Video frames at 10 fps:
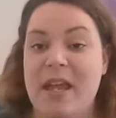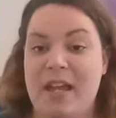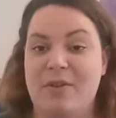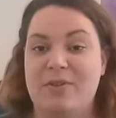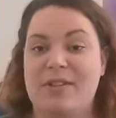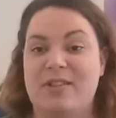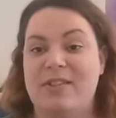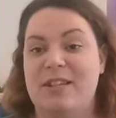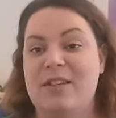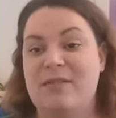And also
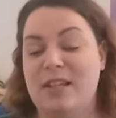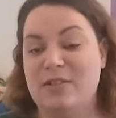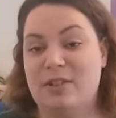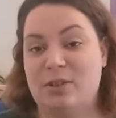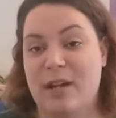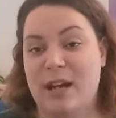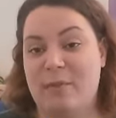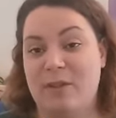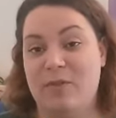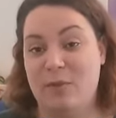Steve's
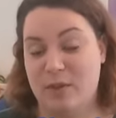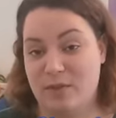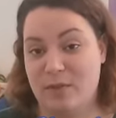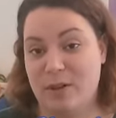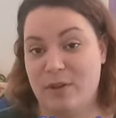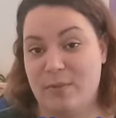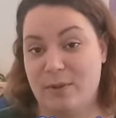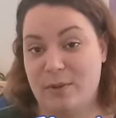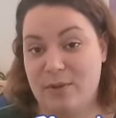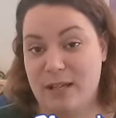Instagram, if you want to follow
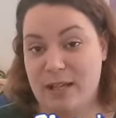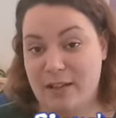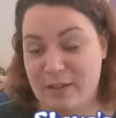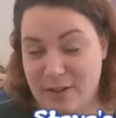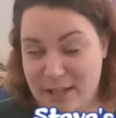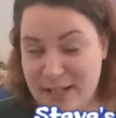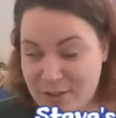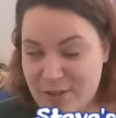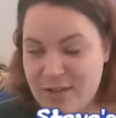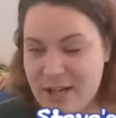him on
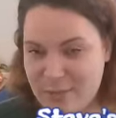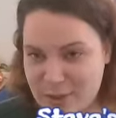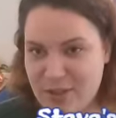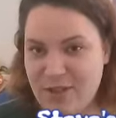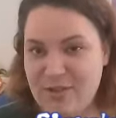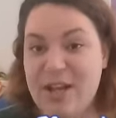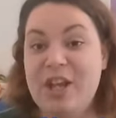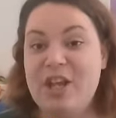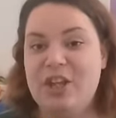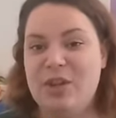Instagram too,
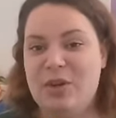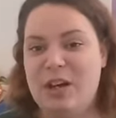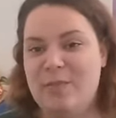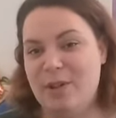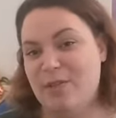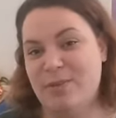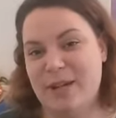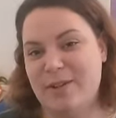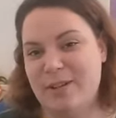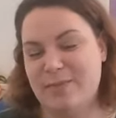you are most
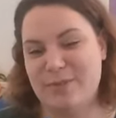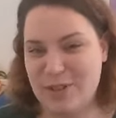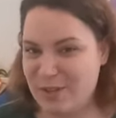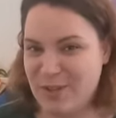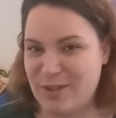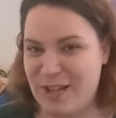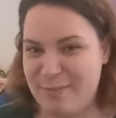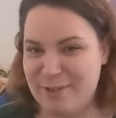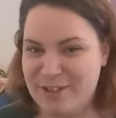welcome to do that.